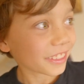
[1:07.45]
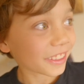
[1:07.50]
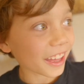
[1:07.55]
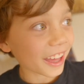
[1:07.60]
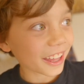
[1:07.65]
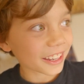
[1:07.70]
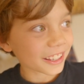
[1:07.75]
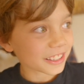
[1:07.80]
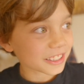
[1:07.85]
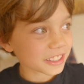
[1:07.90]

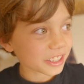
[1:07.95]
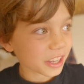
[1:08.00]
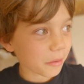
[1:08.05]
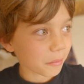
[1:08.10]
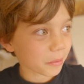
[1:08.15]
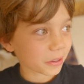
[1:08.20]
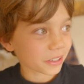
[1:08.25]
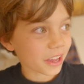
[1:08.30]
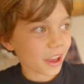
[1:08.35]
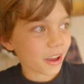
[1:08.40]
that. It's
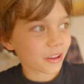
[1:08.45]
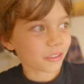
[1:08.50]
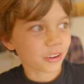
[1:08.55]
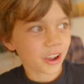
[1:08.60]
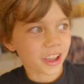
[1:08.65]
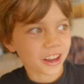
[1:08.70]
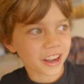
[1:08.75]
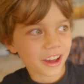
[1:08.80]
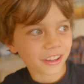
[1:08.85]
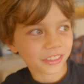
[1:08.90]
coming down
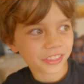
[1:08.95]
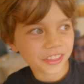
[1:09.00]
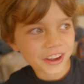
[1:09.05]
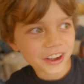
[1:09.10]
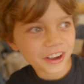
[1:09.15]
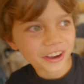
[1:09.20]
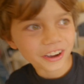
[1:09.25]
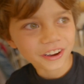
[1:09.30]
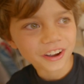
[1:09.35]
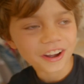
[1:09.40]
right out
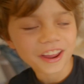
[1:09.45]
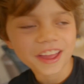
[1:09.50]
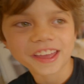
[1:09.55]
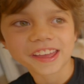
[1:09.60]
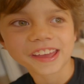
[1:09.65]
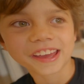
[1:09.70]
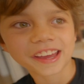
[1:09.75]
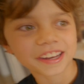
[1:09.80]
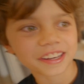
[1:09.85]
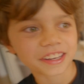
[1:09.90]
there,
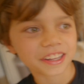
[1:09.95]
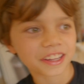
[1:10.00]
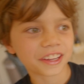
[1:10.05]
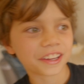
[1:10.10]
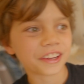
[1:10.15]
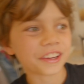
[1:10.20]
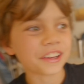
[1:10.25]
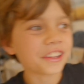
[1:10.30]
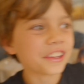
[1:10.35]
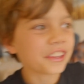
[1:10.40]
and
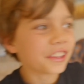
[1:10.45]
uh,